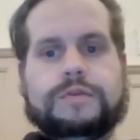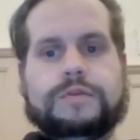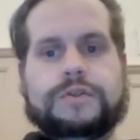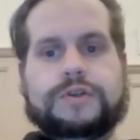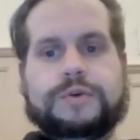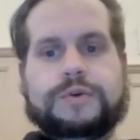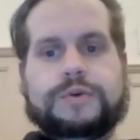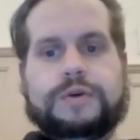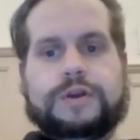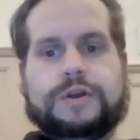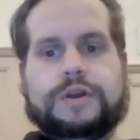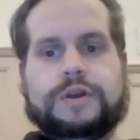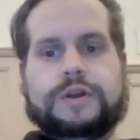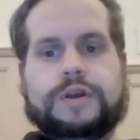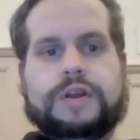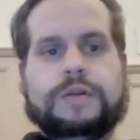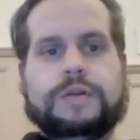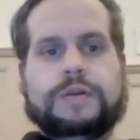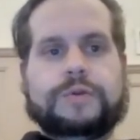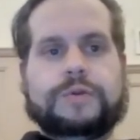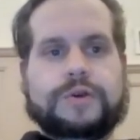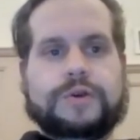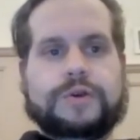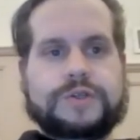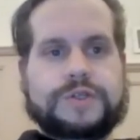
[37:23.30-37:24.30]
doing
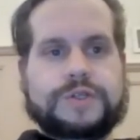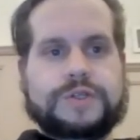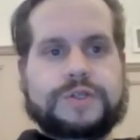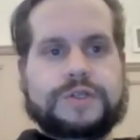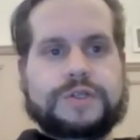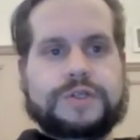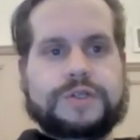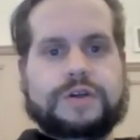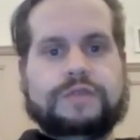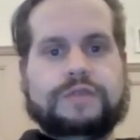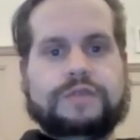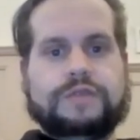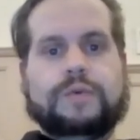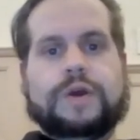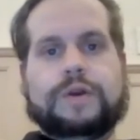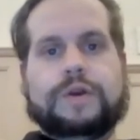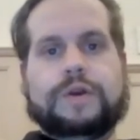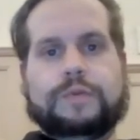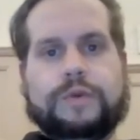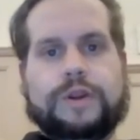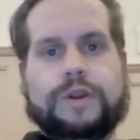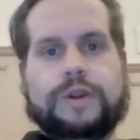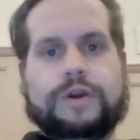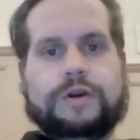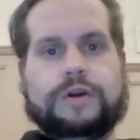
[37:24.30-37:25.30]
in-person stuff
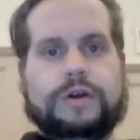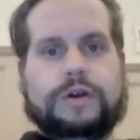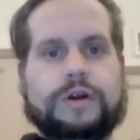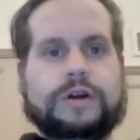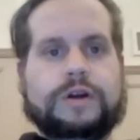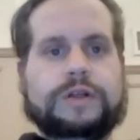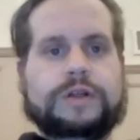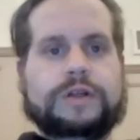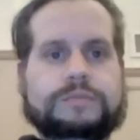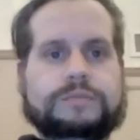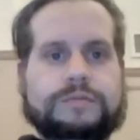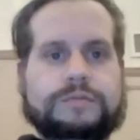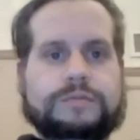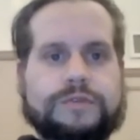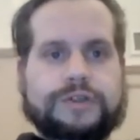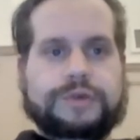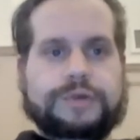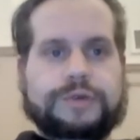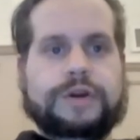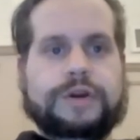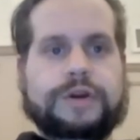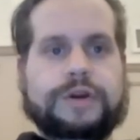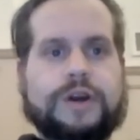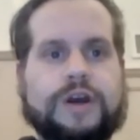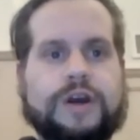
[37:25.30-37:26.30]
when we are
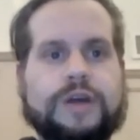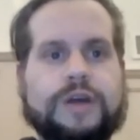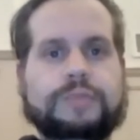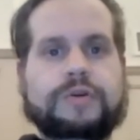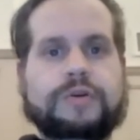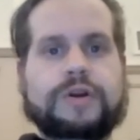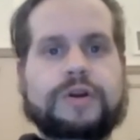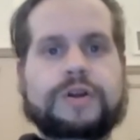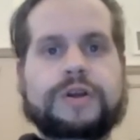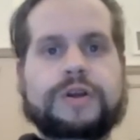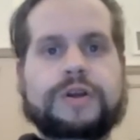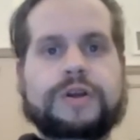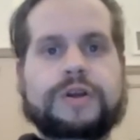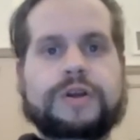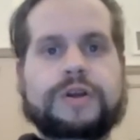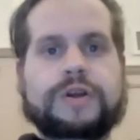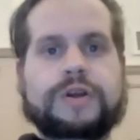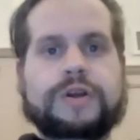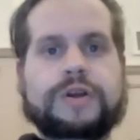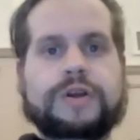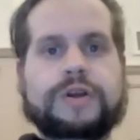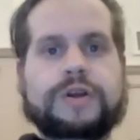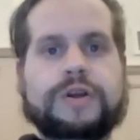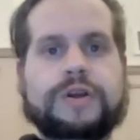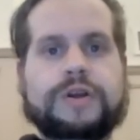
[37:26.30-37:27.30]
doing hybrid.
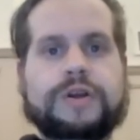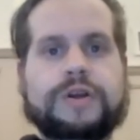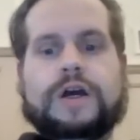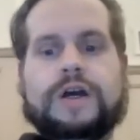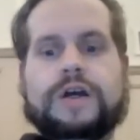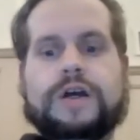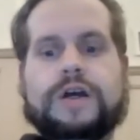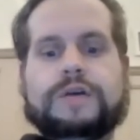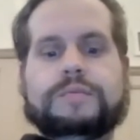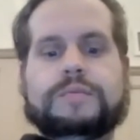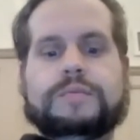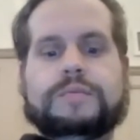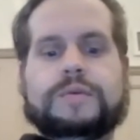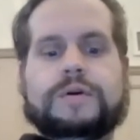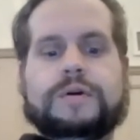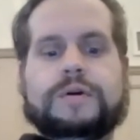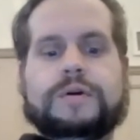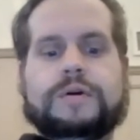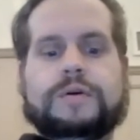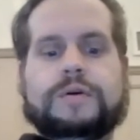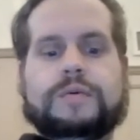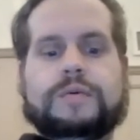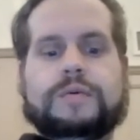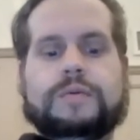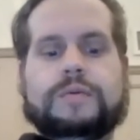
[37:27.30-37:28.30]

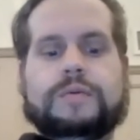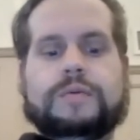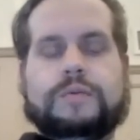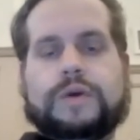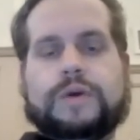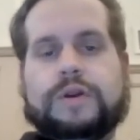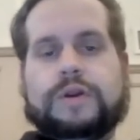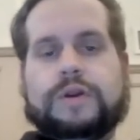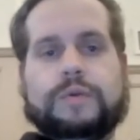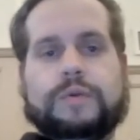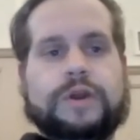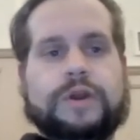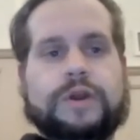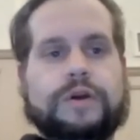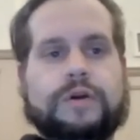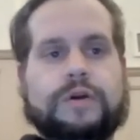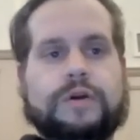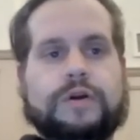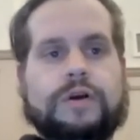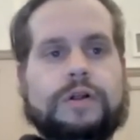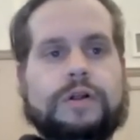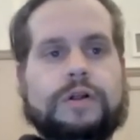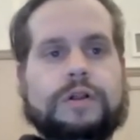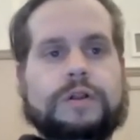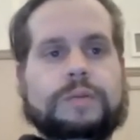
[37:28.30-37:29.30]
When we are
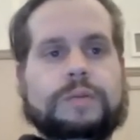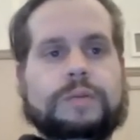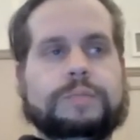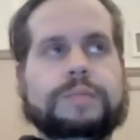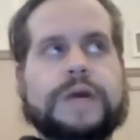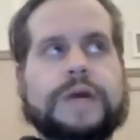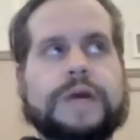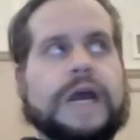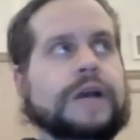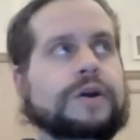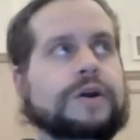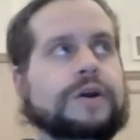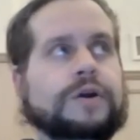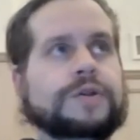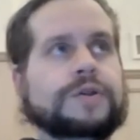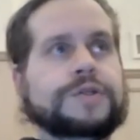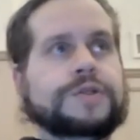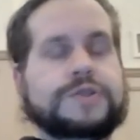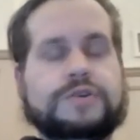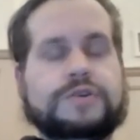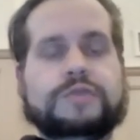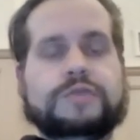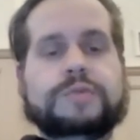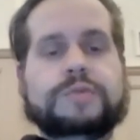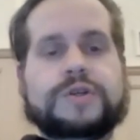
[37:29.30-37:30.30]
all back on
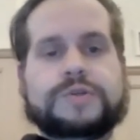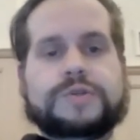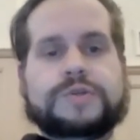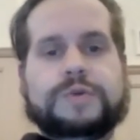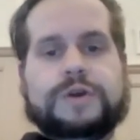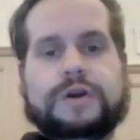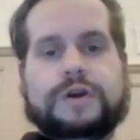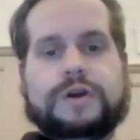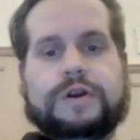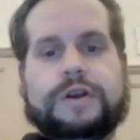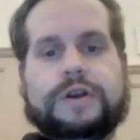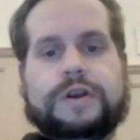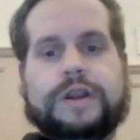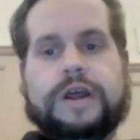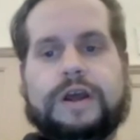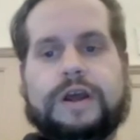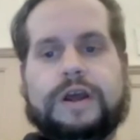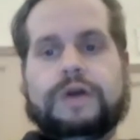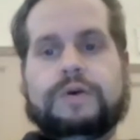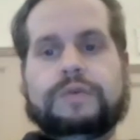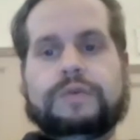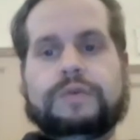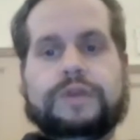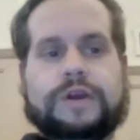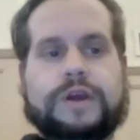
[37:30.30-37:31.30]
Zoom, as we are
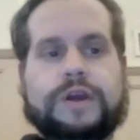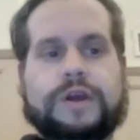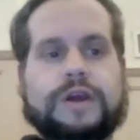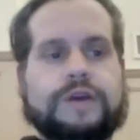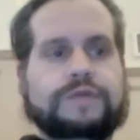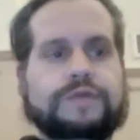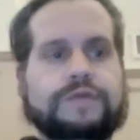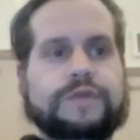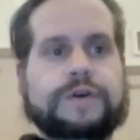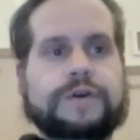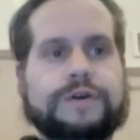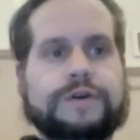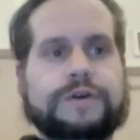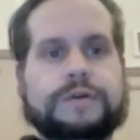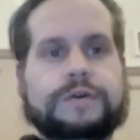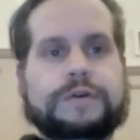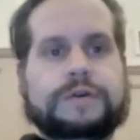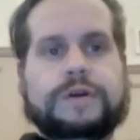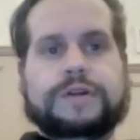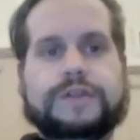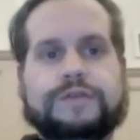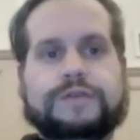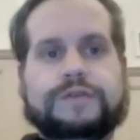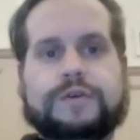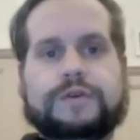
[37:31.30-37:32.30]
now, they have a
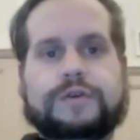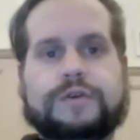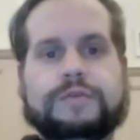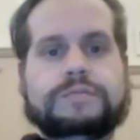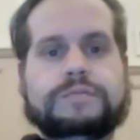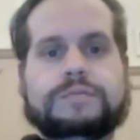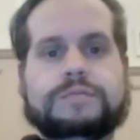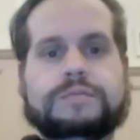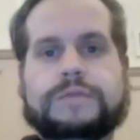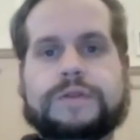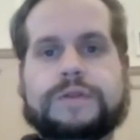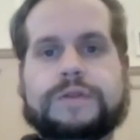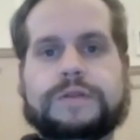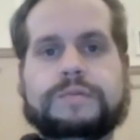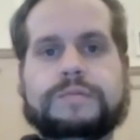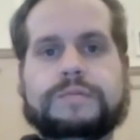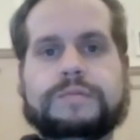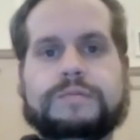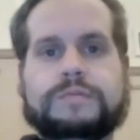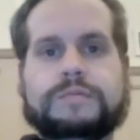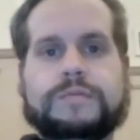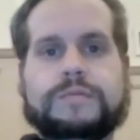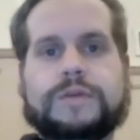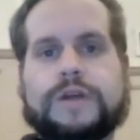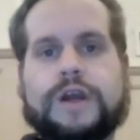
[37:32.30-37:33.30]
different
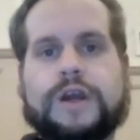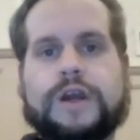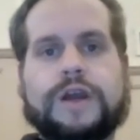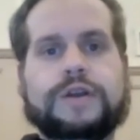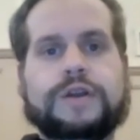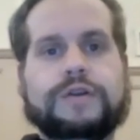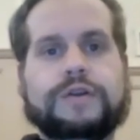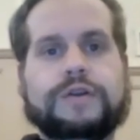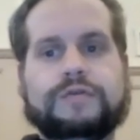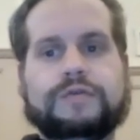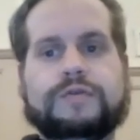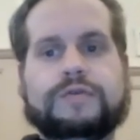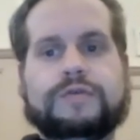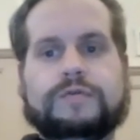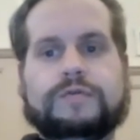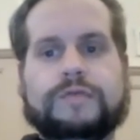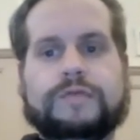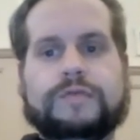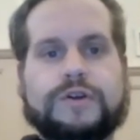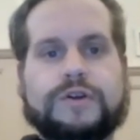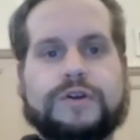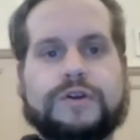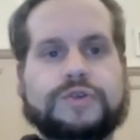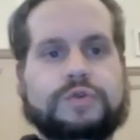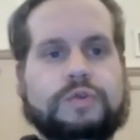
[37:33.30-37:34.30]
kind of
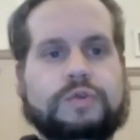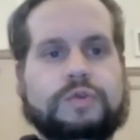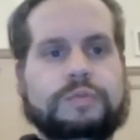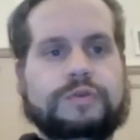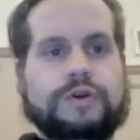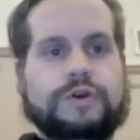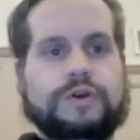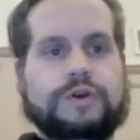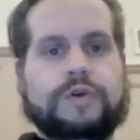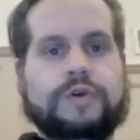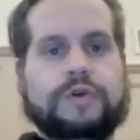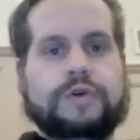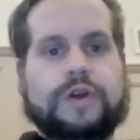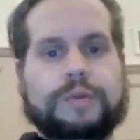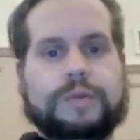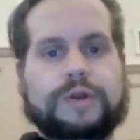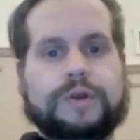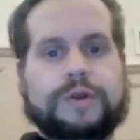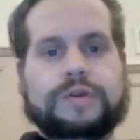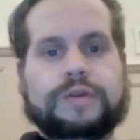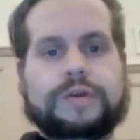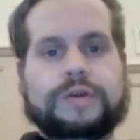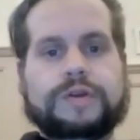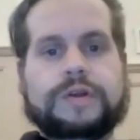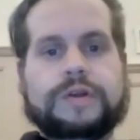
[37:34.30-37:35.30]
virtual
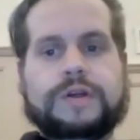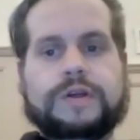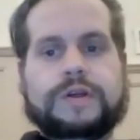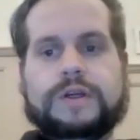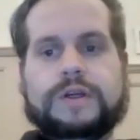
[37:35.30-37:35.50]
programming that